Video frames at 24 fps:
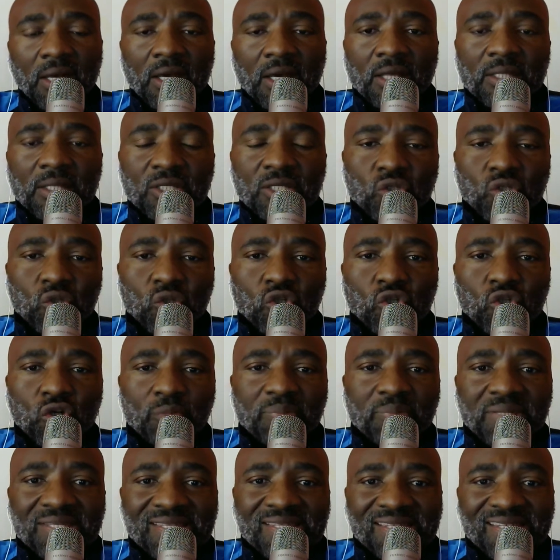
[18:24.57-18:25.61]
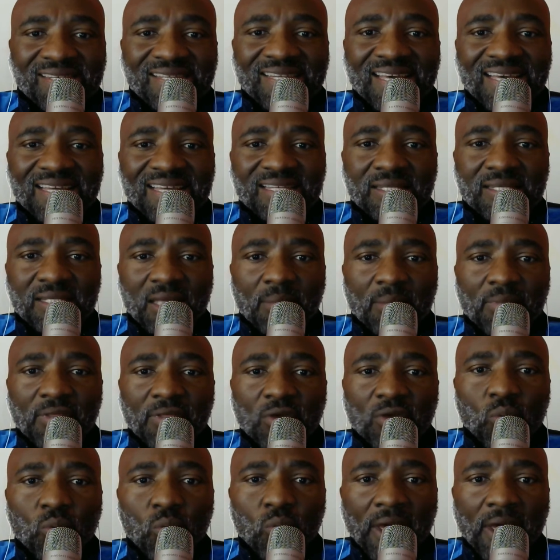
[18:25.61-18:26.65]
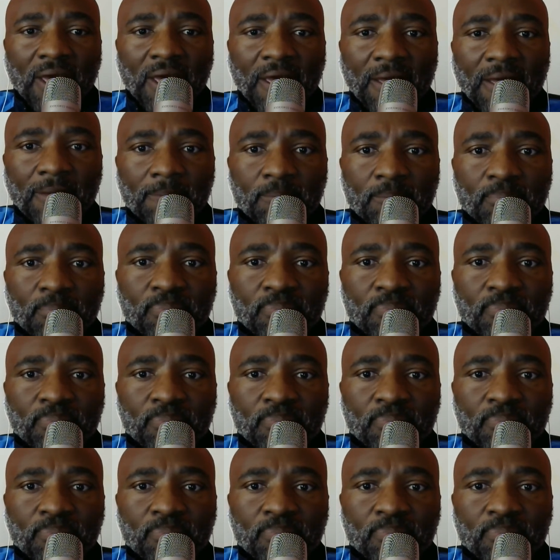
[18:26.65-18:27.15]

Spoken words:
This should not be seen as something where,